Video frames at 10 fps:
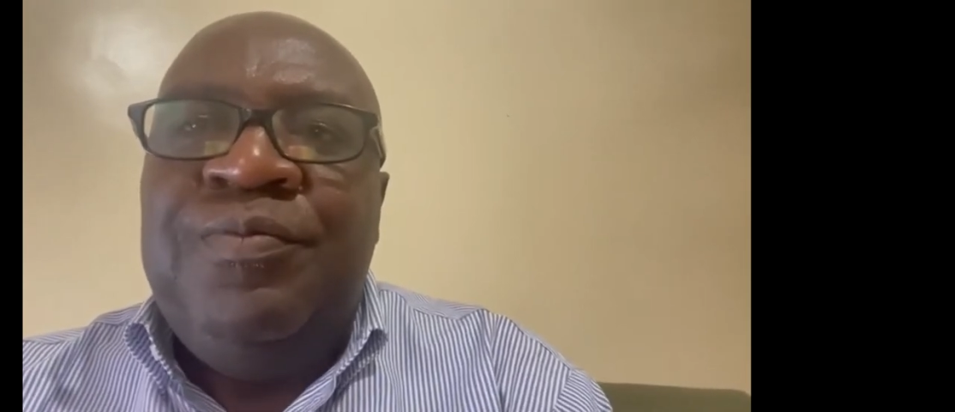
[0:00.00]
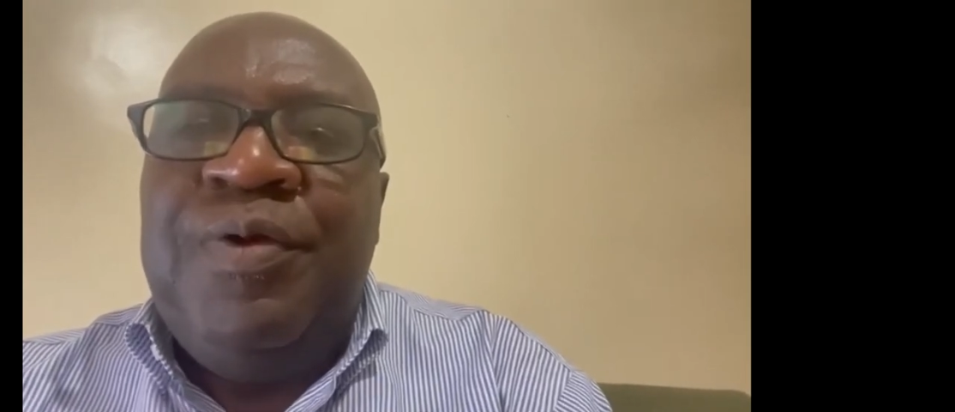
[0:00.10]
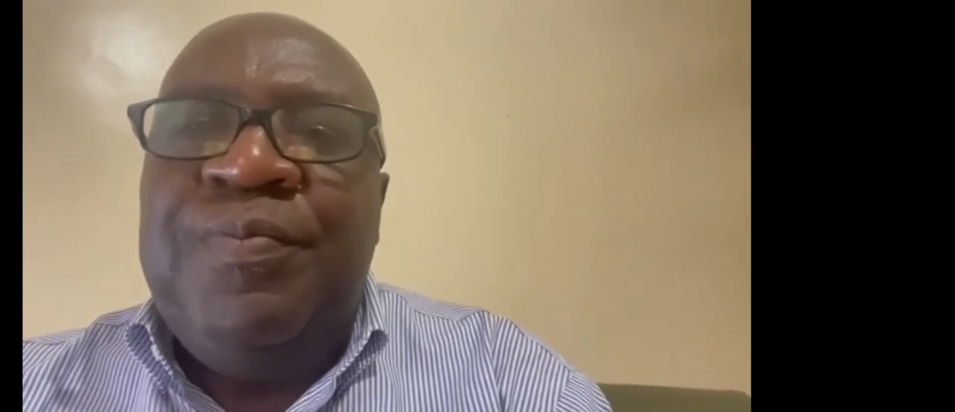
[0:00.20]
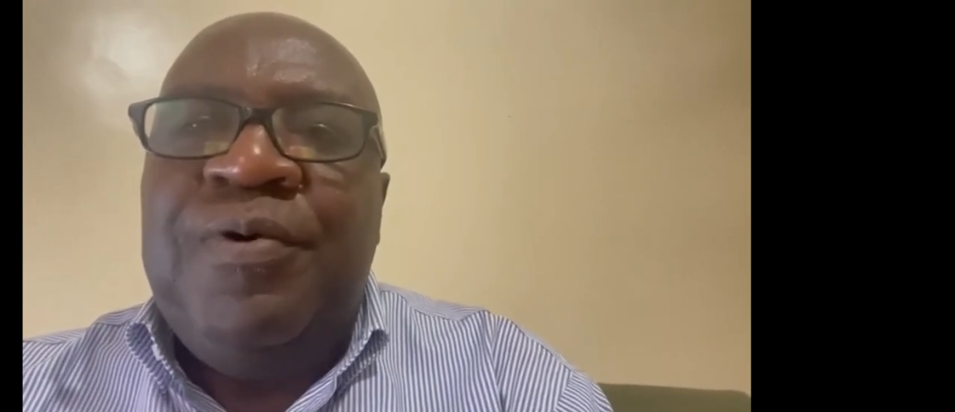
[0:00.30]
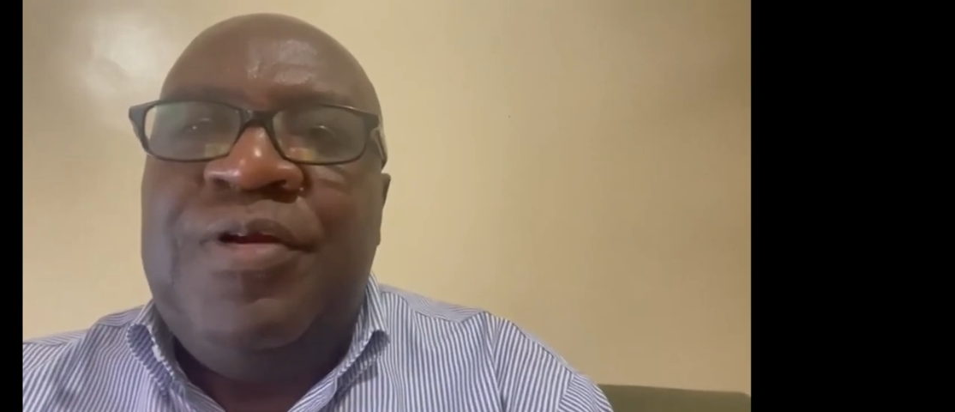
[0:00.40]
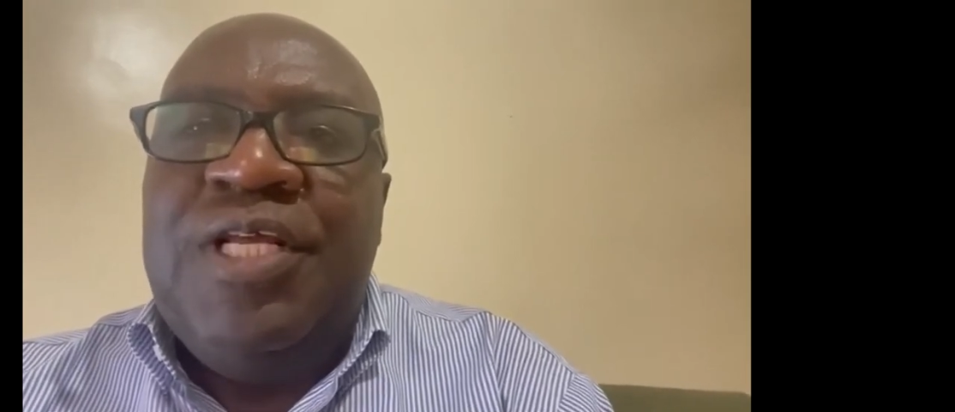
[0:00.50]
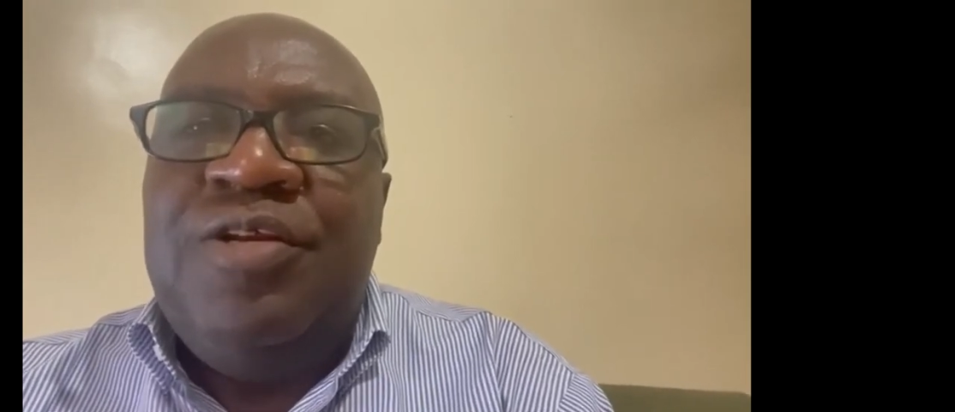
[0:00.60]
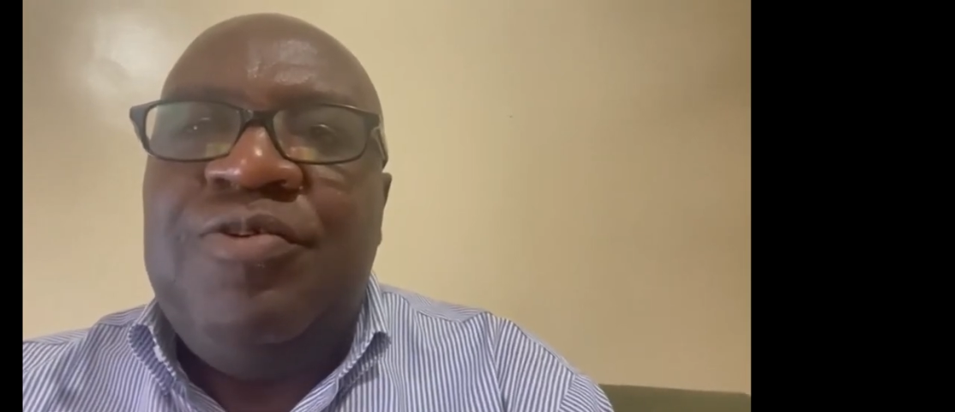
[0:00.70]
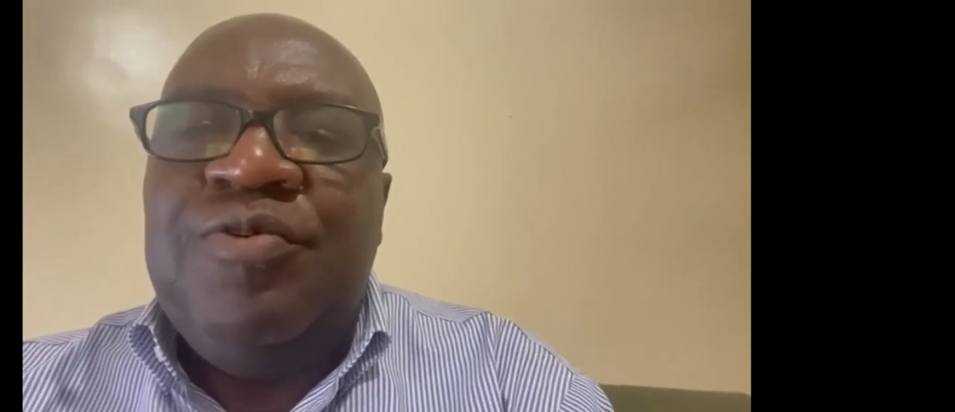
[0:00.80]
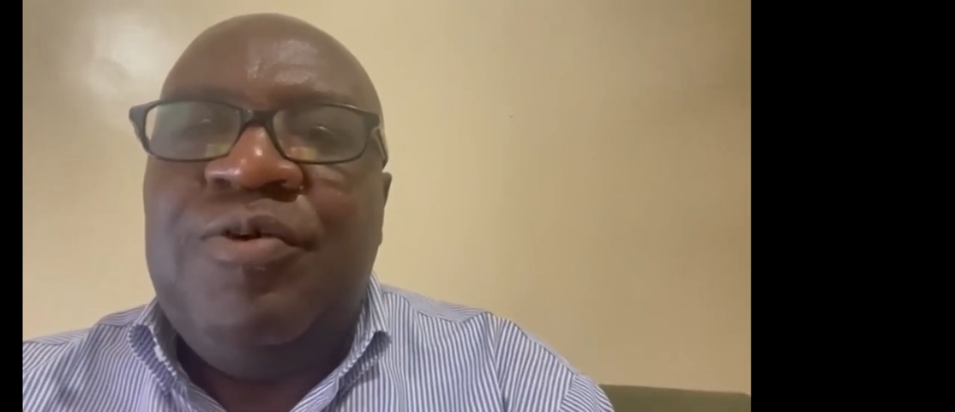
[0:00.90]
People
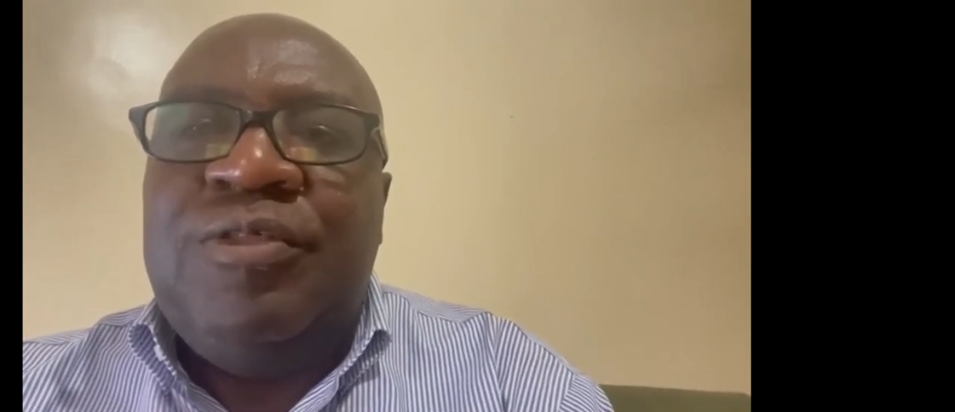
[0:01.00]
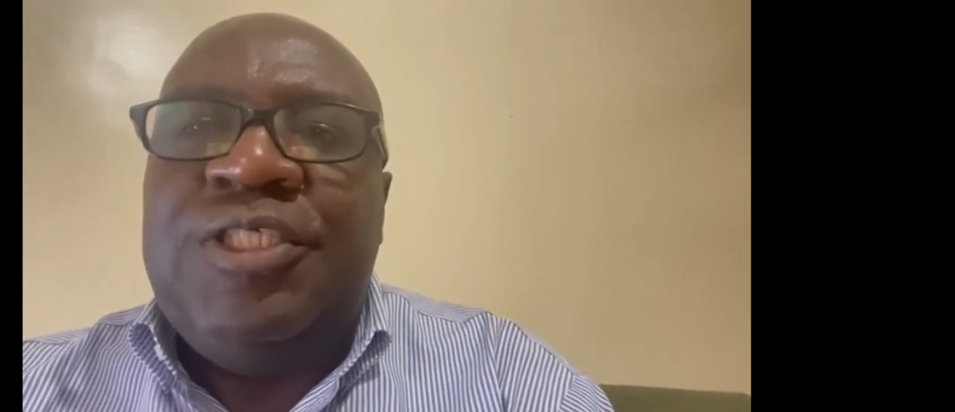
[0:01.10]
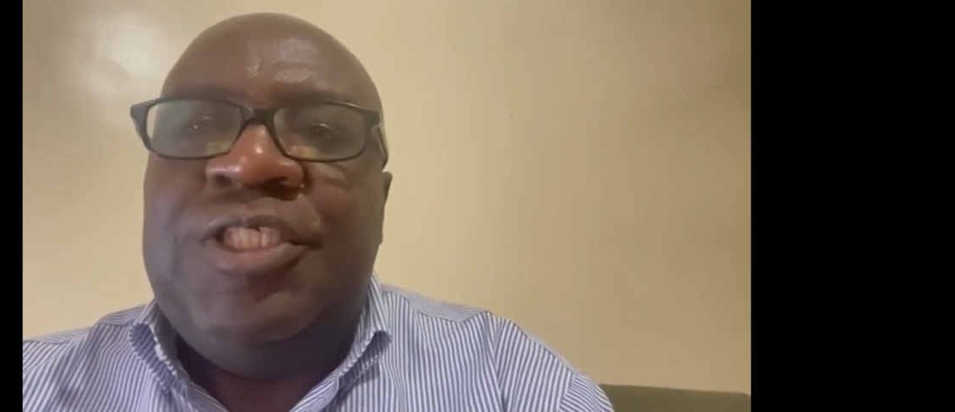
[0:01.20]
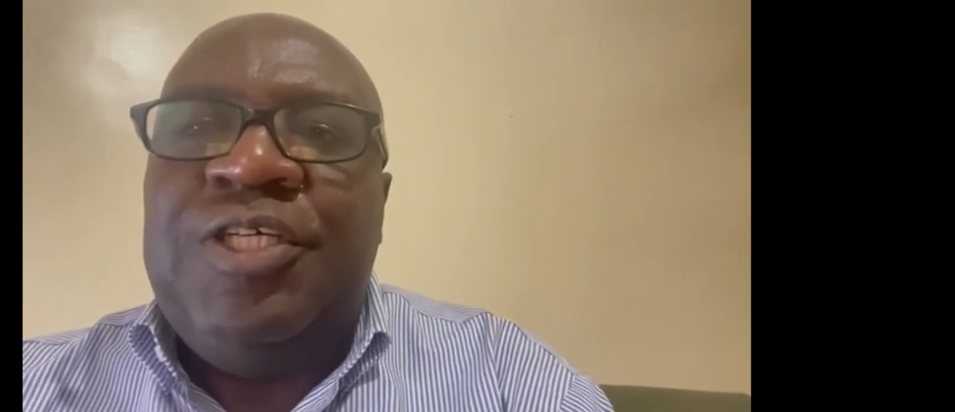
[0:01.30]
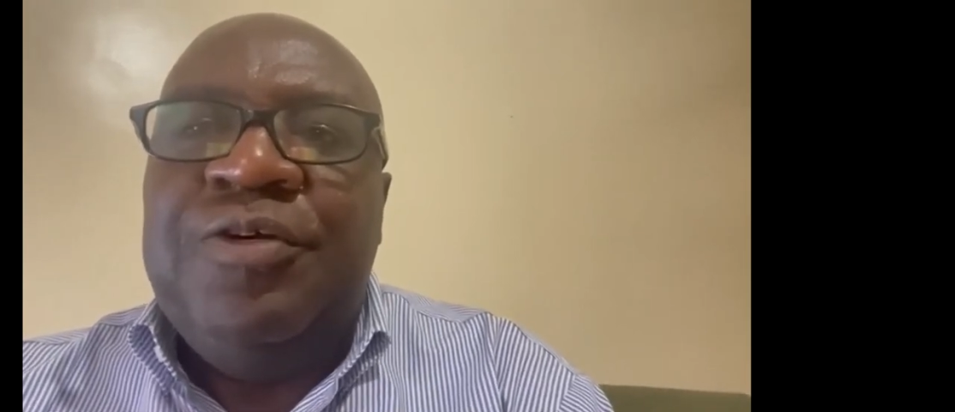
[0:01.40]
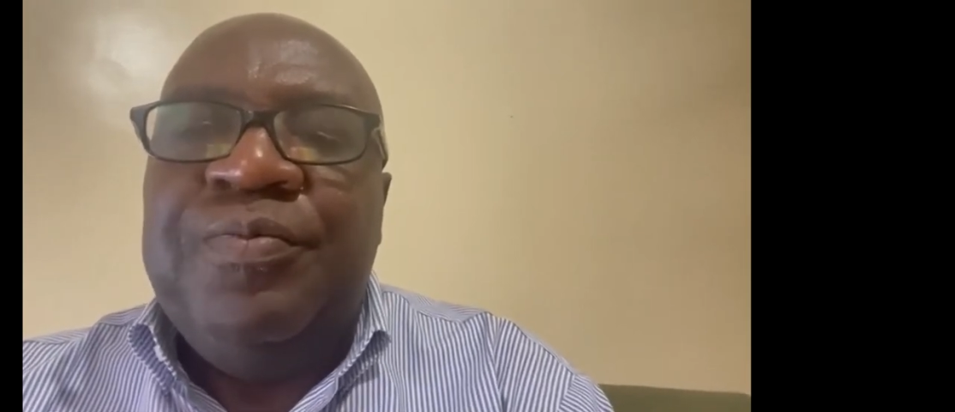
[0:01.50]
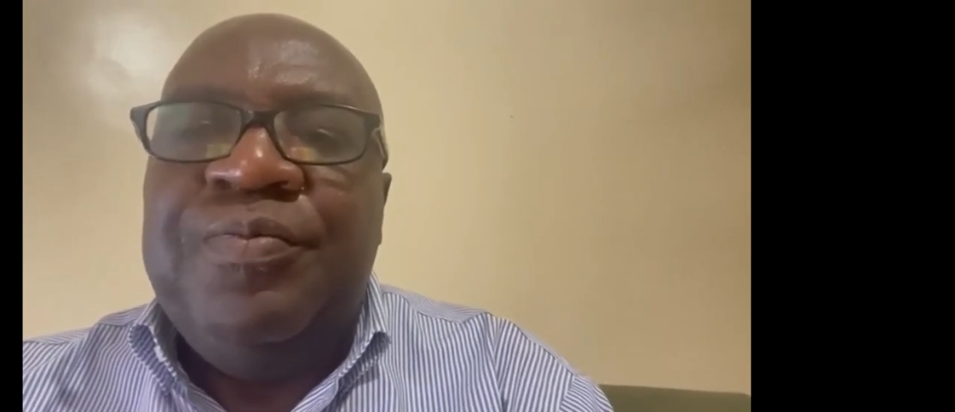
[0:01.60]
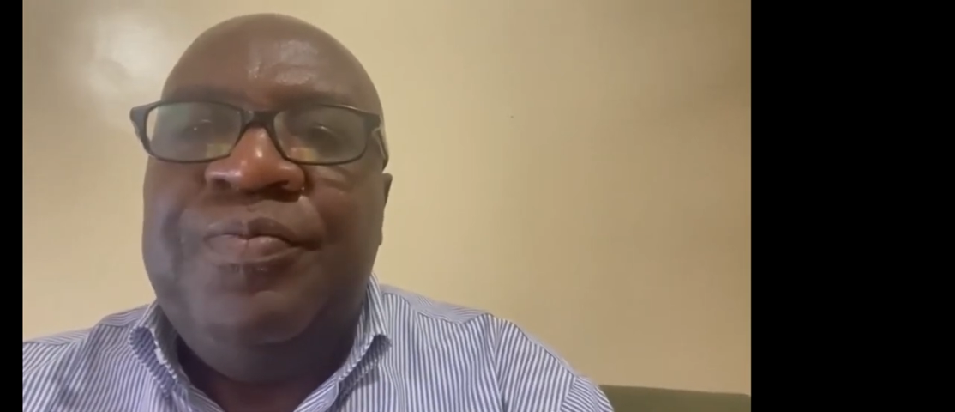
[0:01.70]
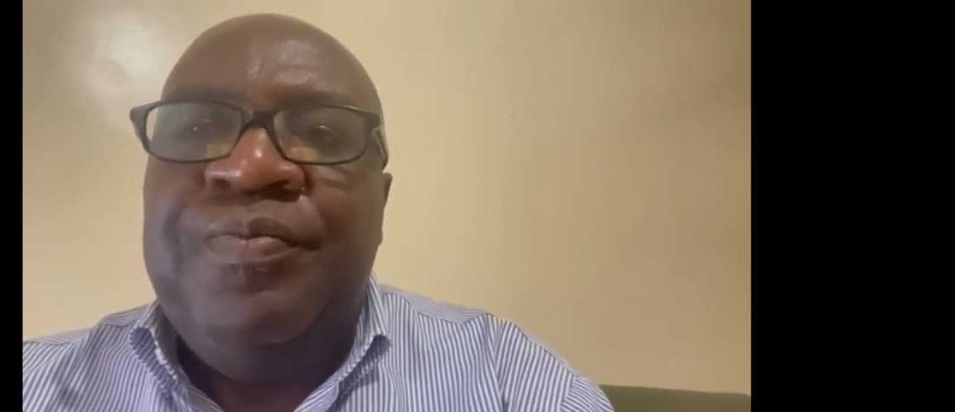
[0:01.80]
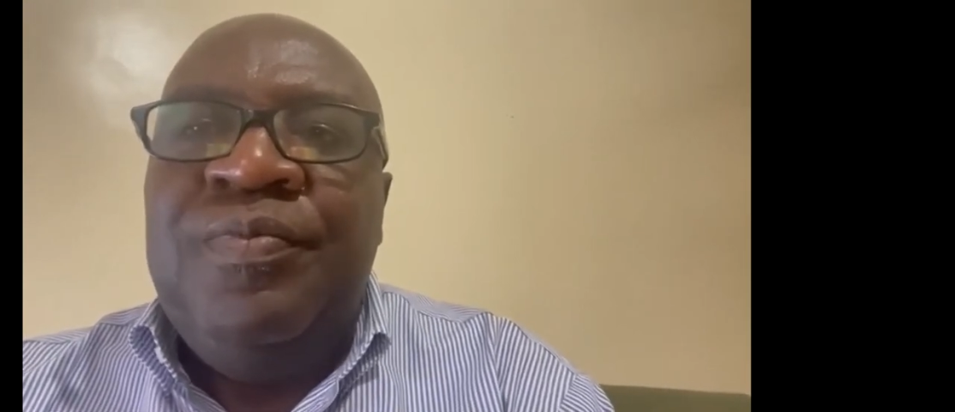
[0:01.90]
need to consume